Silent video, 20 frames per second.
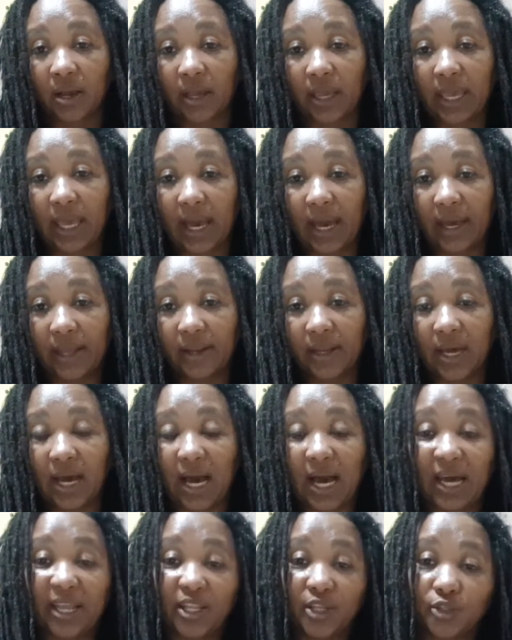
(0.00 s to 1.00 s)
can
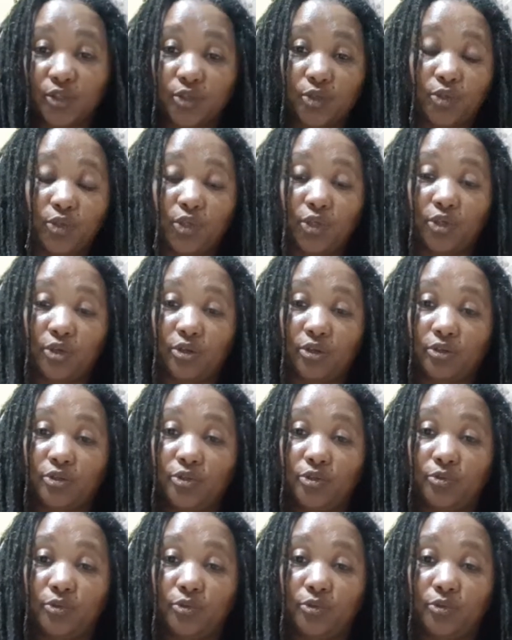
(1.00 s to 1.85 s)
add it to your